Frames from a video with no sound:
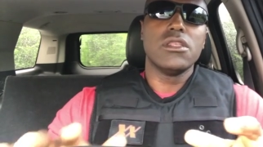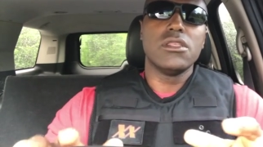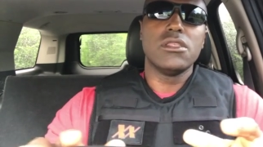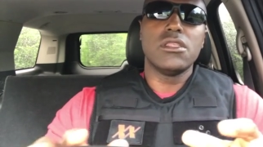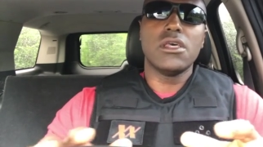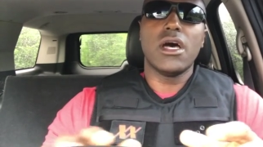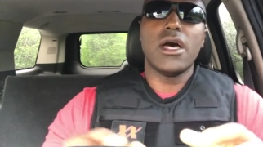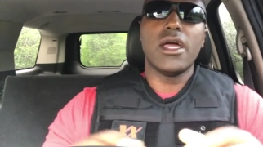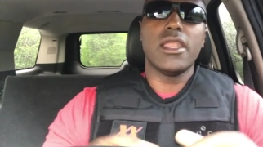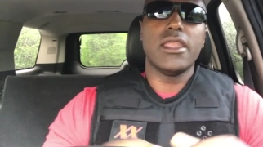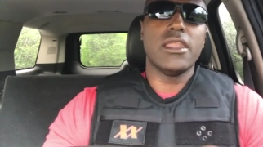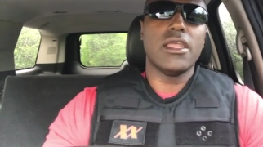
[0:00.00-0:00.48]

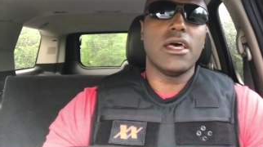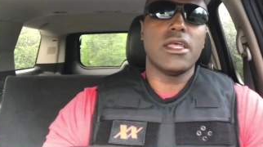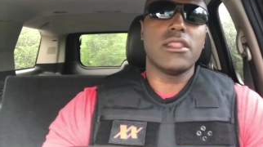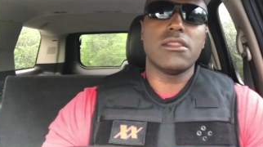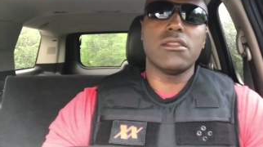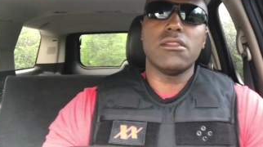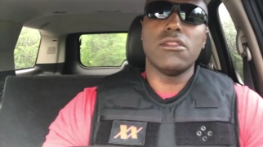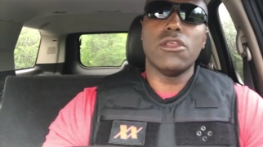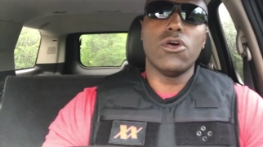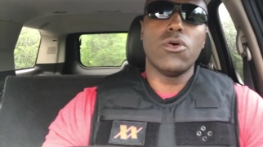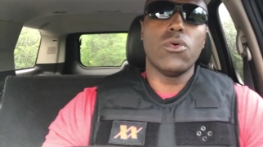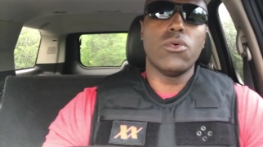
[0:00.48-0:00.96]
Done. Not,
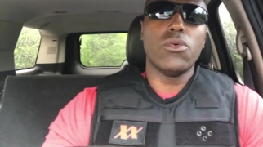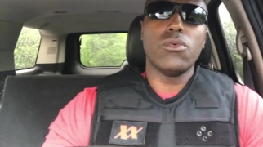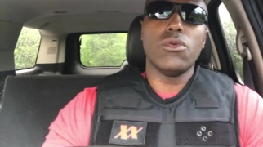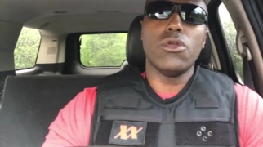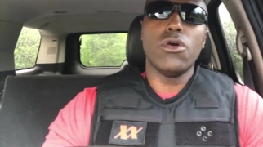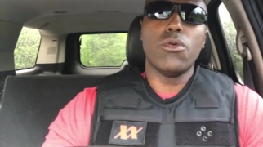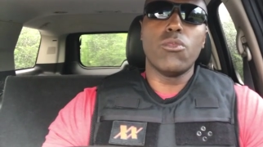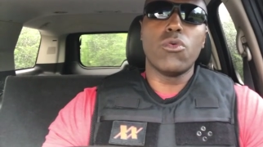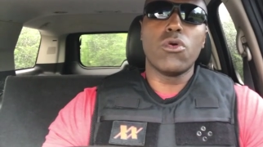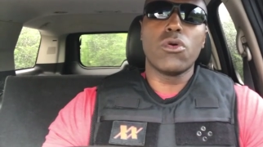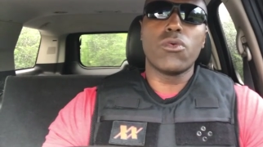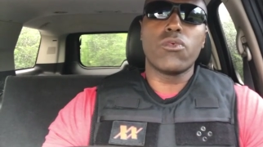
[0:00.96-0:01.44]
no,
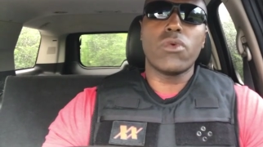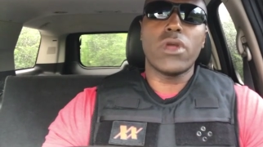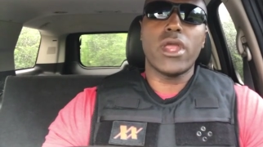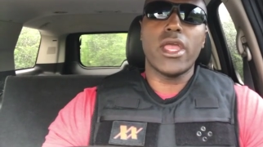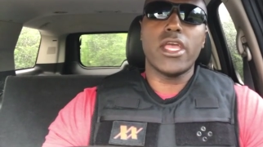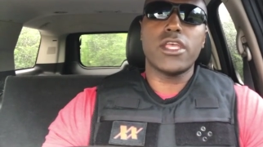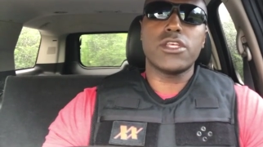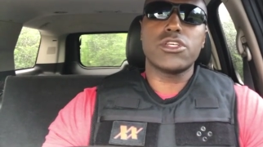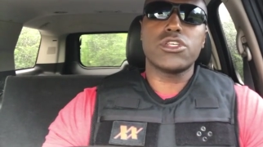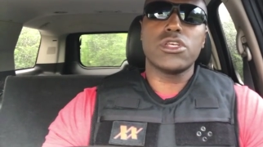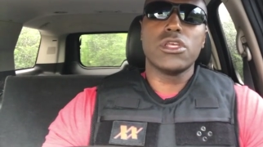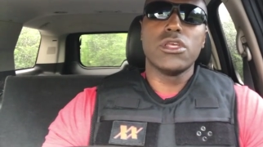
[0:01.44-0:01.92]
no more
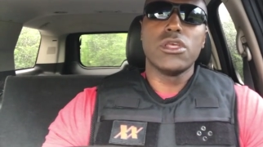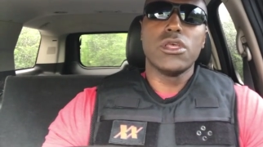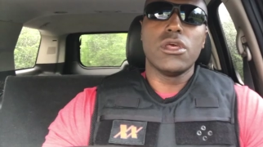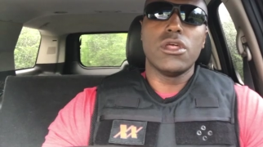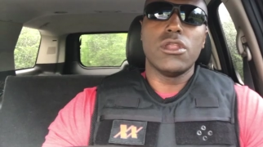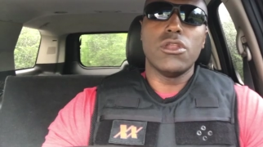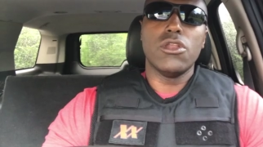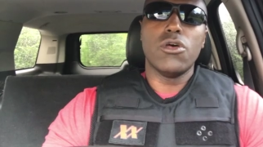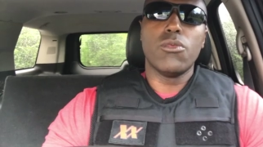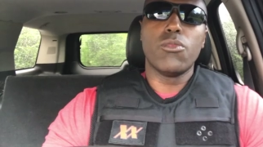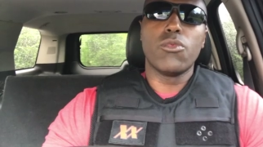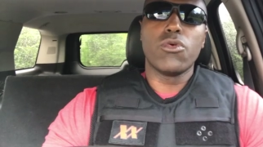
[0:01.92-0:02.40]
rash,
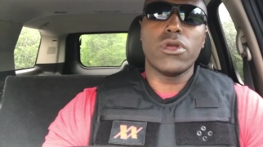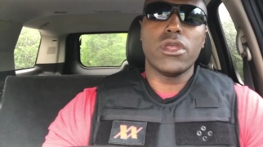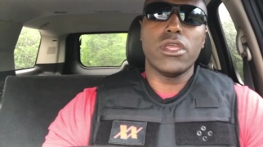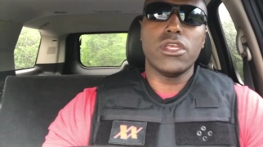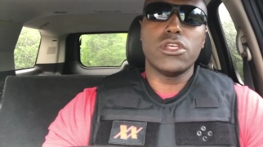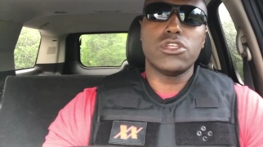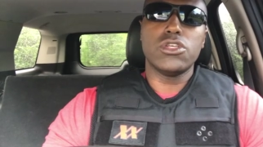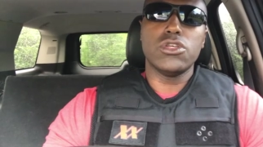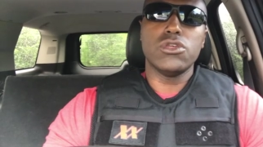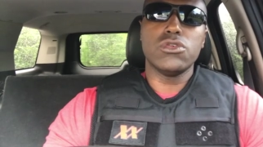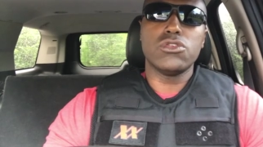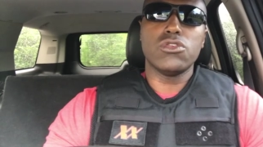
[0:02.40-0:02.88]
no more
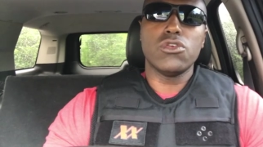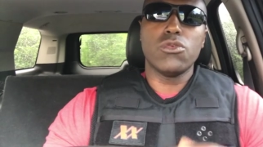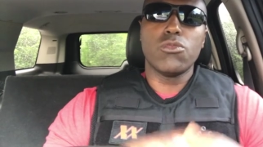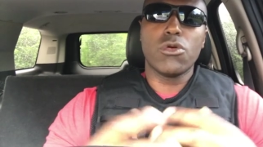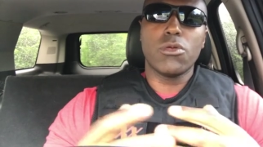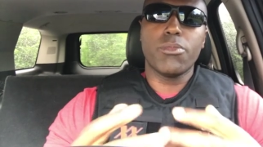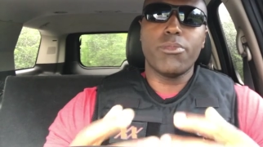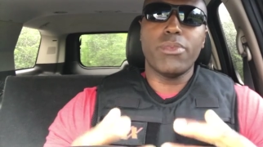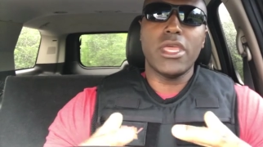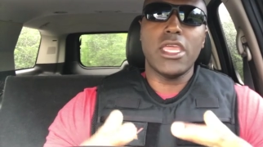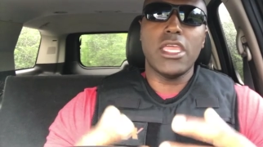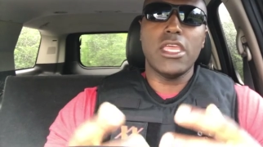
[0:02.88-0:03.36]
issues, no
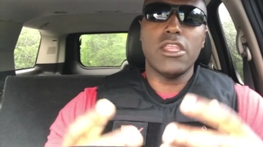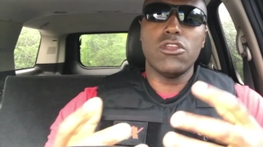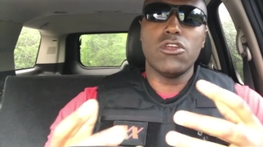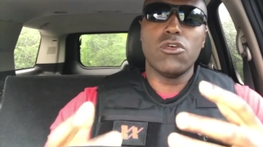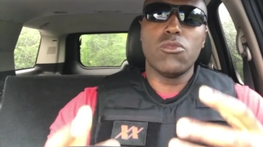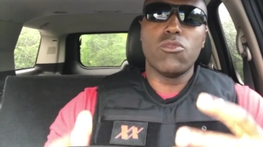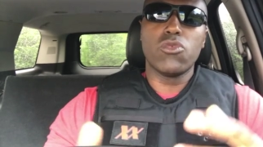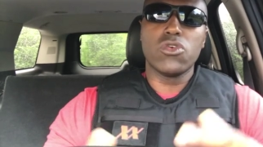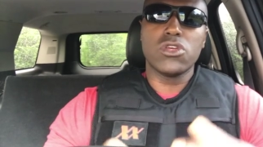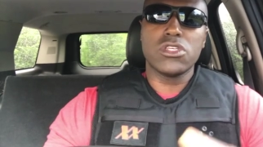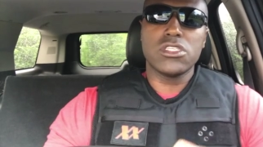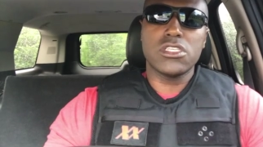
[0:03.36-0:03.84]
more pain, no
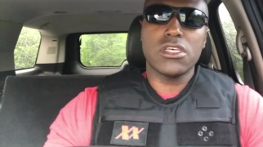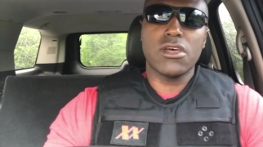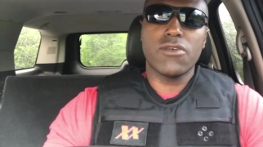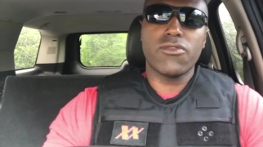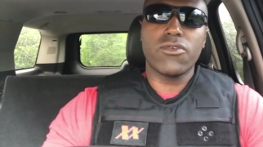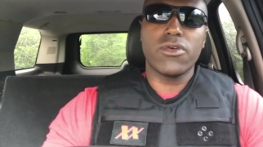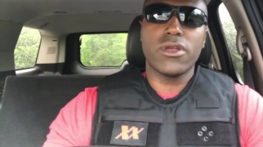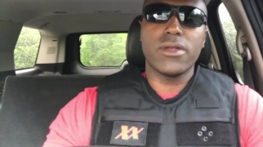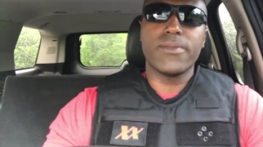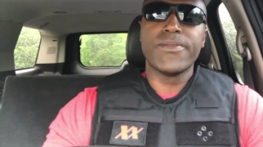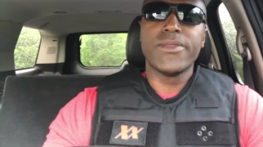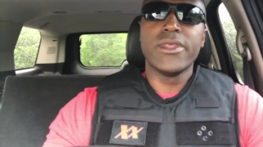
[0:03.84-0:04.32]
more
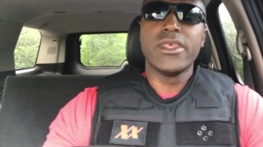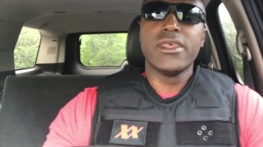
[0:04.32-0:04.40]
suffering.